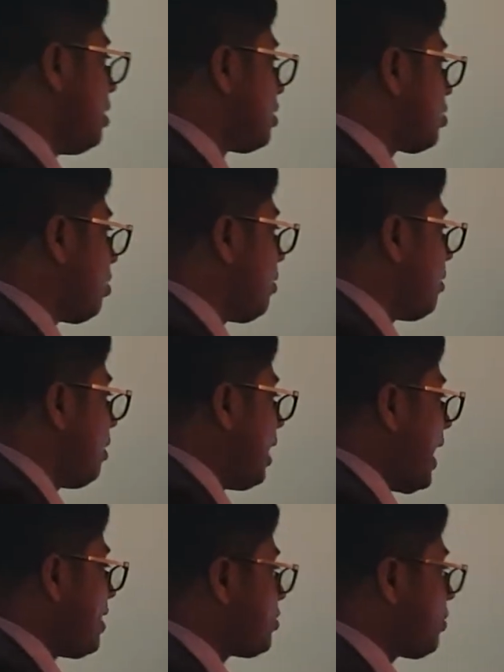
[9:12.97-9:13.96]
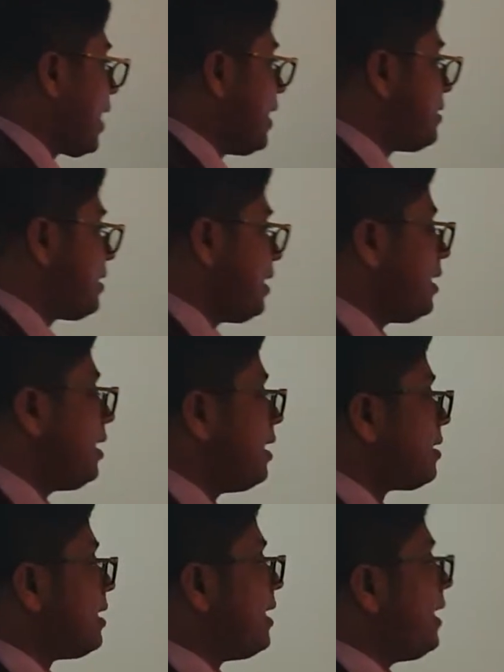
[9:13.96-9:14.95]
So as you can
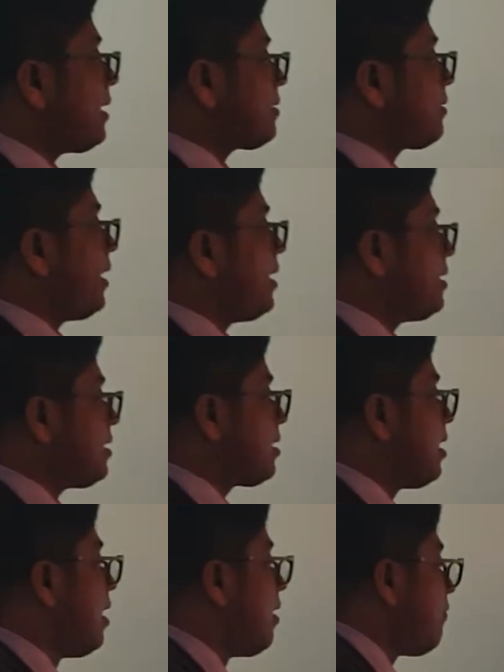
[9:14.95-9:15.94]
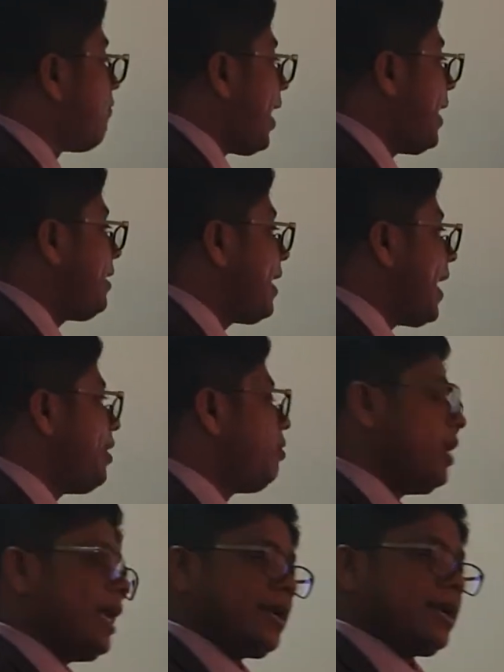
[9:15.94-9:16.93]
see, the next stage is fine
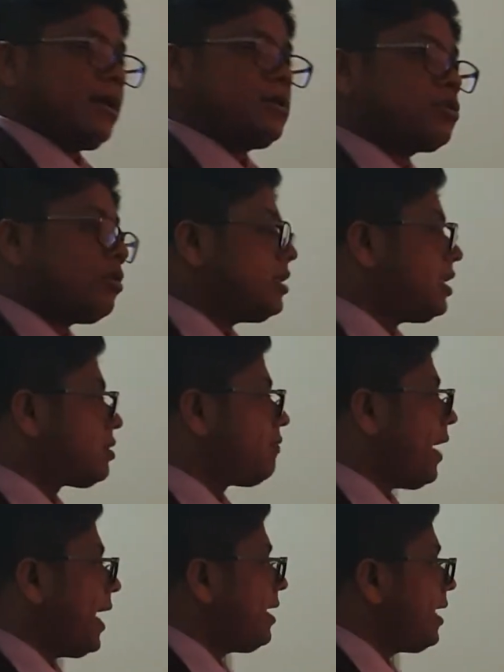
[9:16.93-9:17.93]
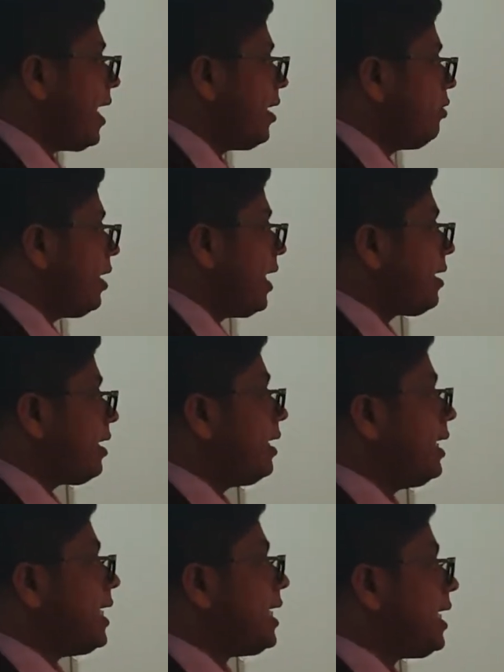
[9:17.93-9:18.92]
granulator. So this fine granulator,
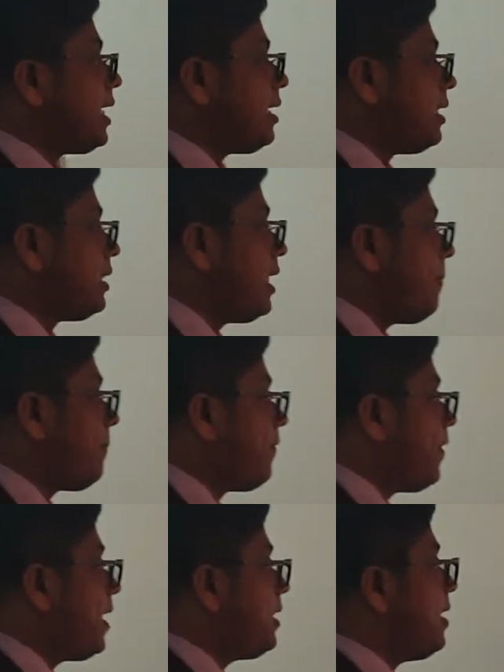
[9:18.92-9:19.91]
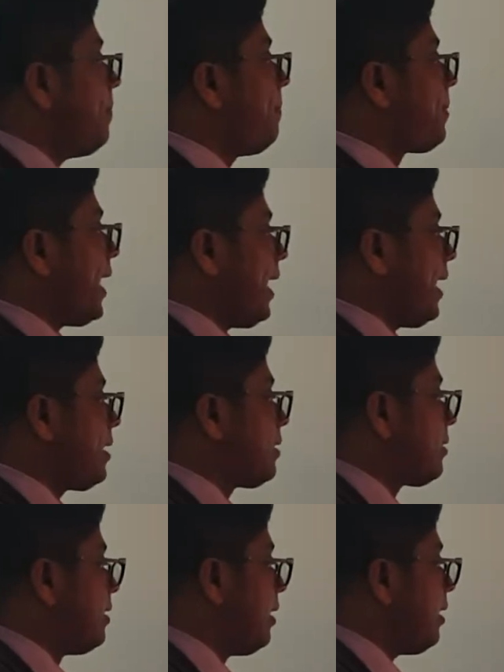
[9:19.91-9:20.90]
they further
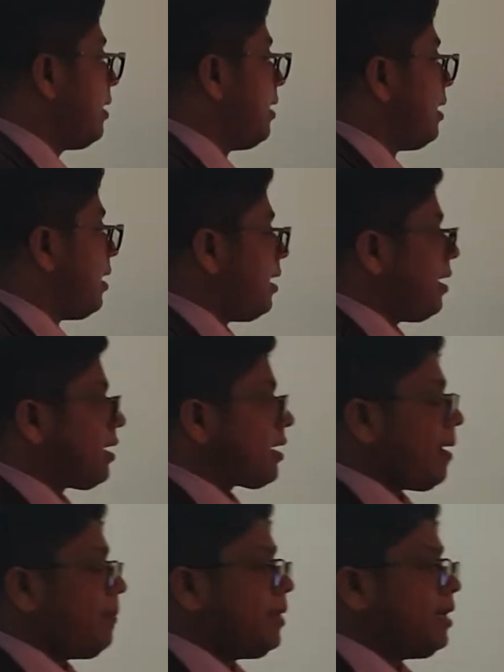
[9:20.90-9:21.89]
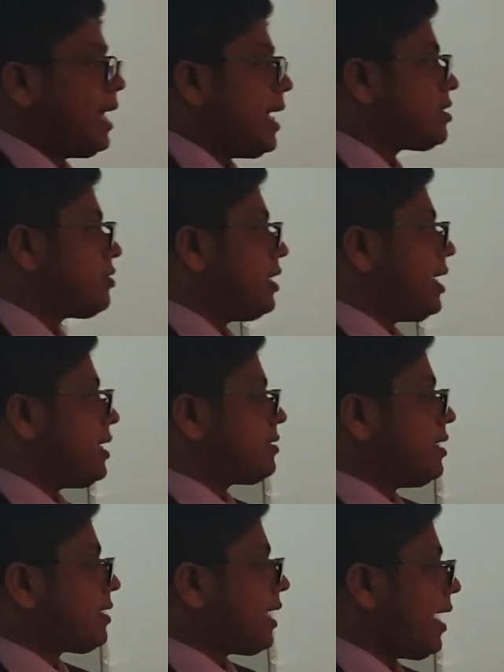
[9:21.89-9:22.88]
break the rubber as well as
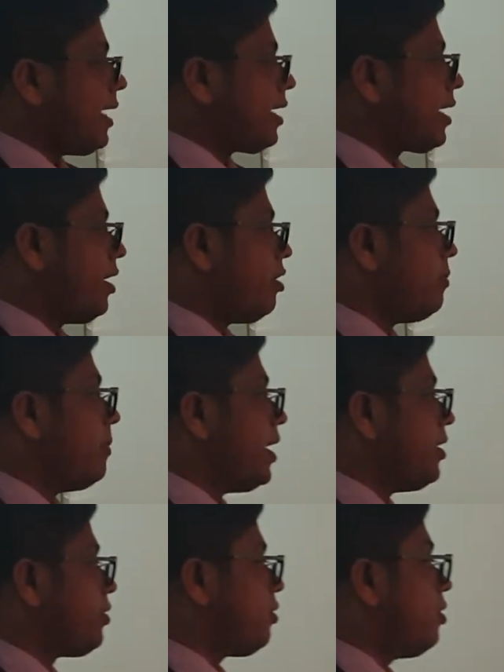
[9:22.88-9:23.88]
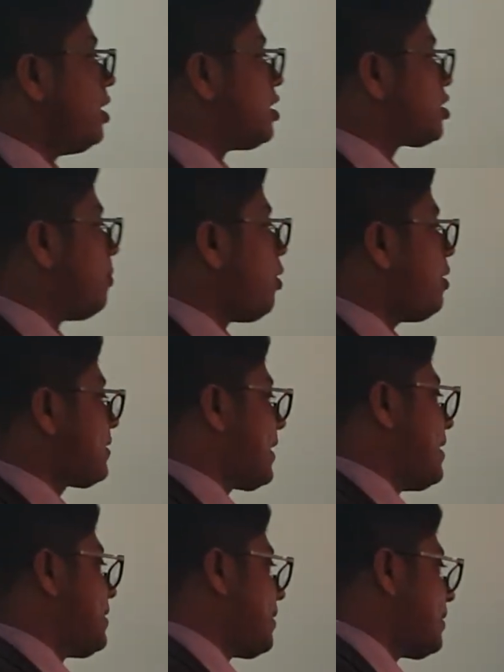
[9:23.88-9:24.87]
the tire cube into small
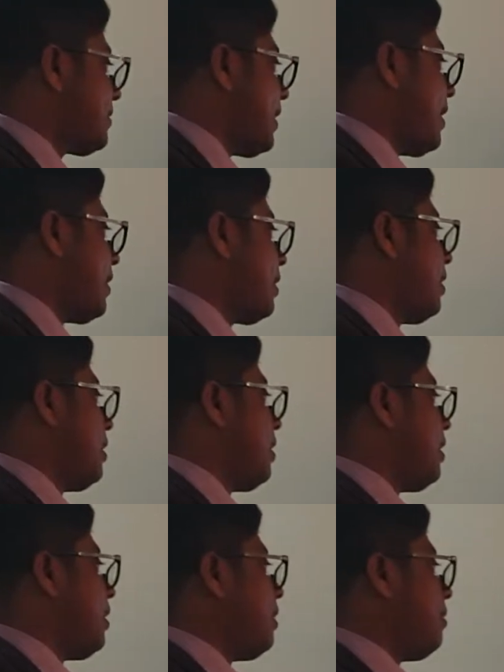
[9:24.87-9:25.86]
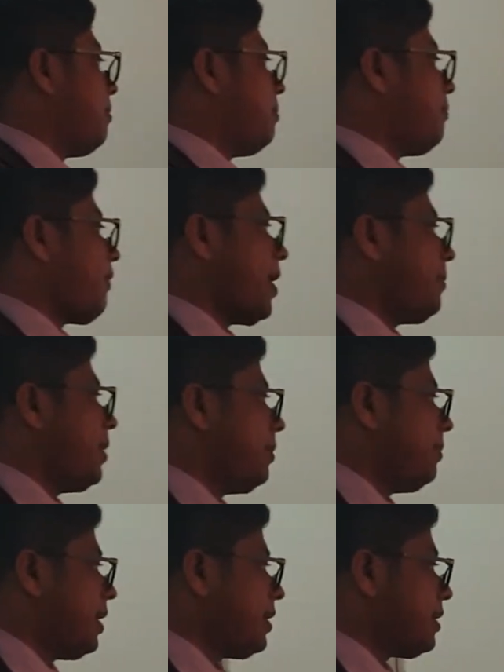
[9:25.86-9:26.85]
sizes like 5
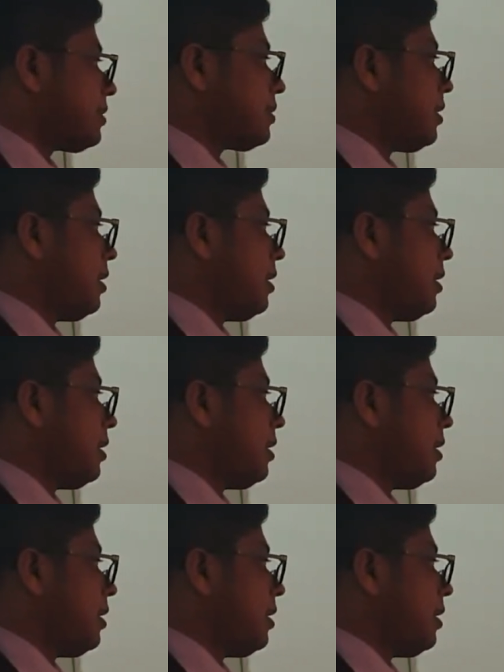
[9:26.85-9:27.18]
millimeters,